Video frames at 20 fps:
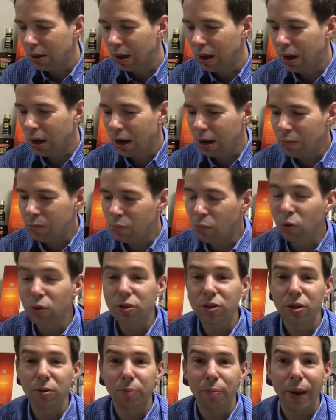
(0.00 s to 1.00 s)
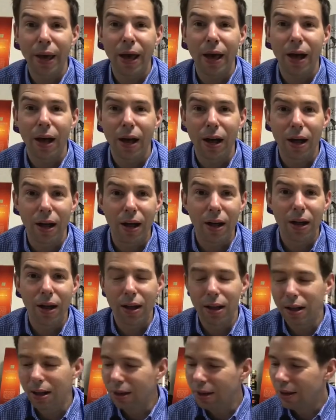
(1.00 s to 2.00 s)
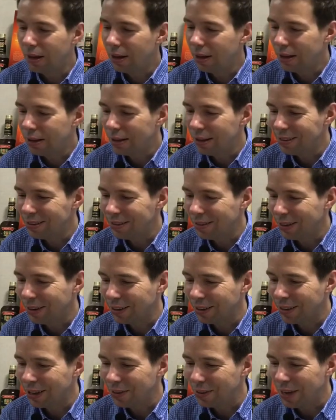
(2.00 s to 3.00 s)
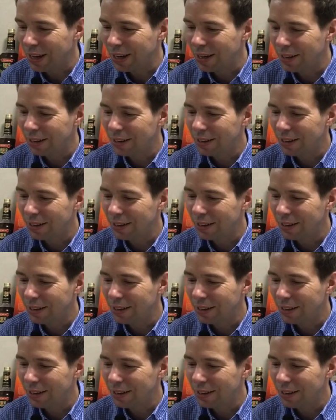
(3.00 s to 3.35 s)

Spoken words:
multibær. Let's see if I got that right.